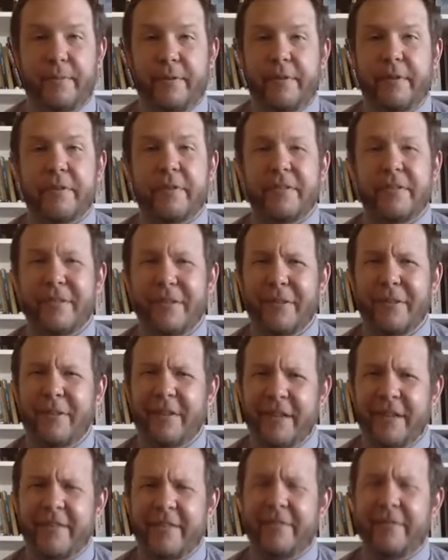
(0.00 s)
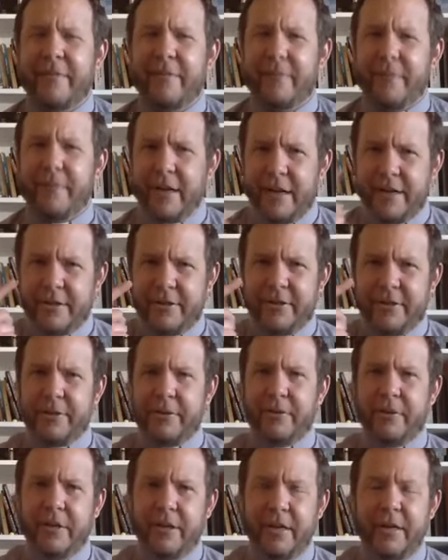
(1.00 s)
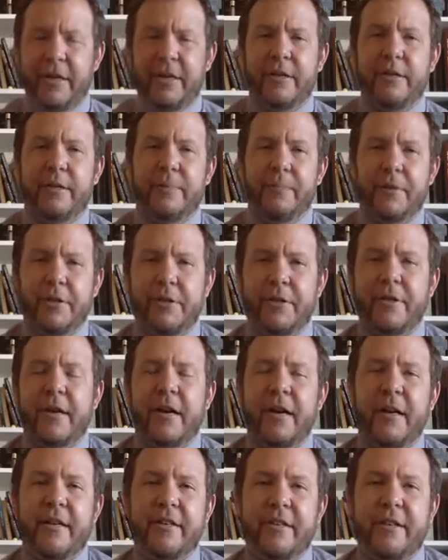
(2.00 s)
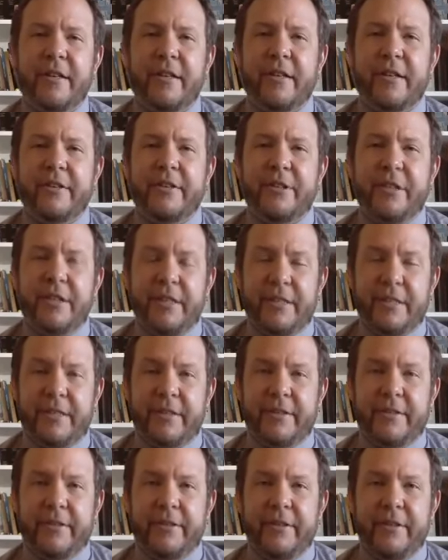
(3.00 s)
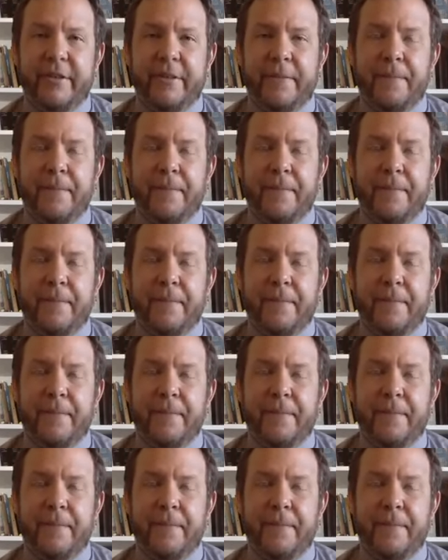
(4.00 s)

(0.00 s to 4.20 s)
But those little things that remind you to put your eyes on Jesus.